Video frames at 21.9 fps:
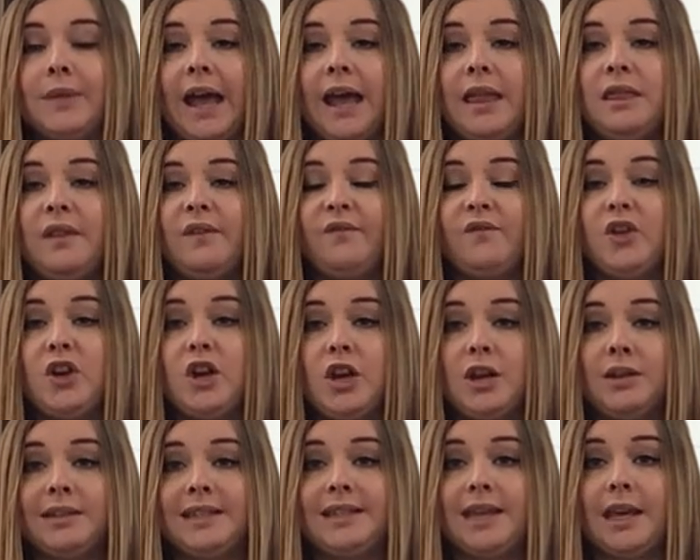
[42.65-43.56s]
And the
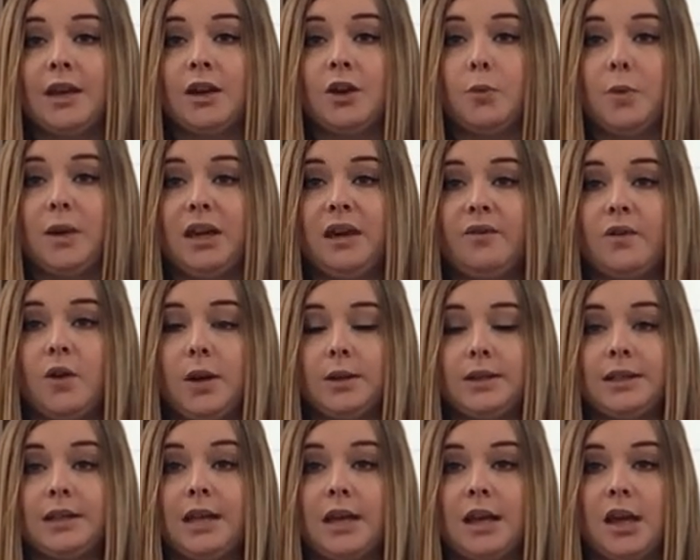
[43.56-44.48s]
first thing we've
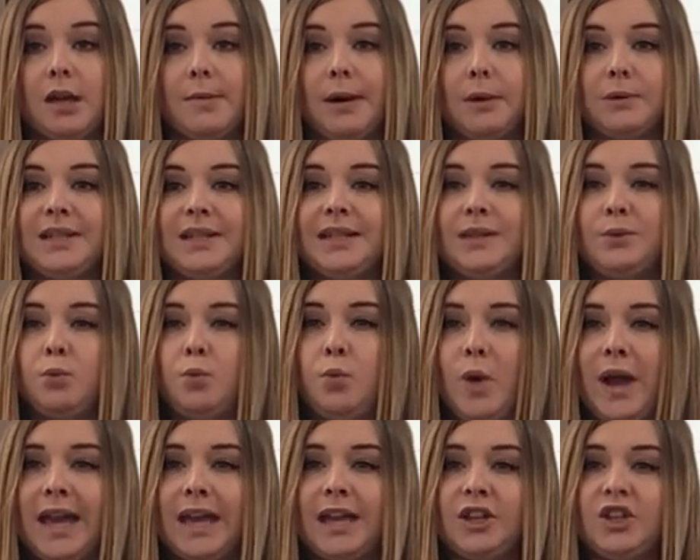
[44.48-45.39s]
got to think about is
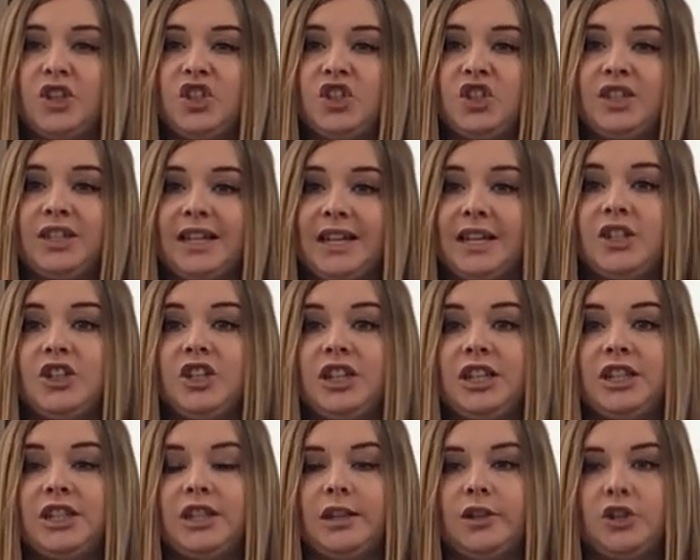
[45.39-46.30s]
which
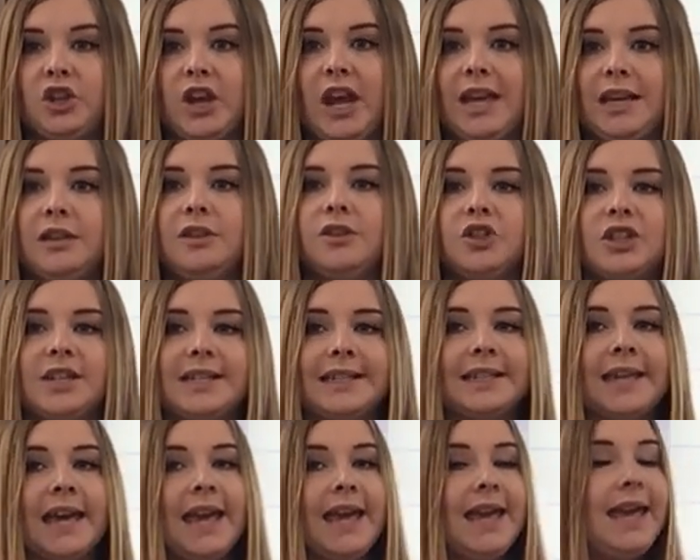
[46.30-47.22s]
digit
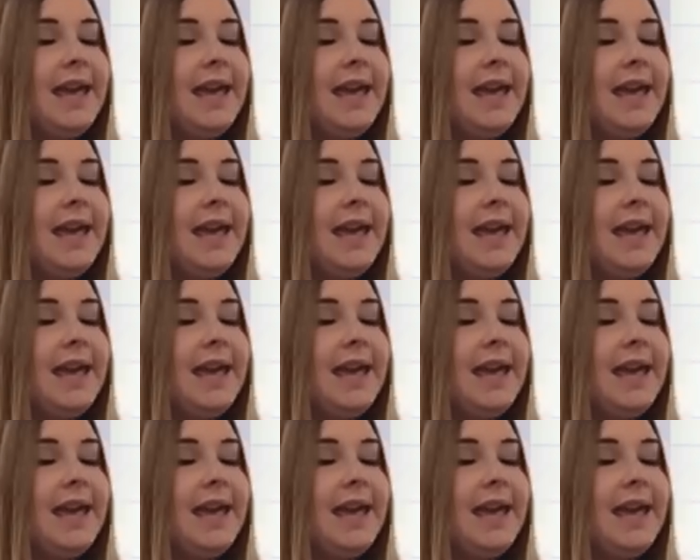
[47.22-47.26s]
changes.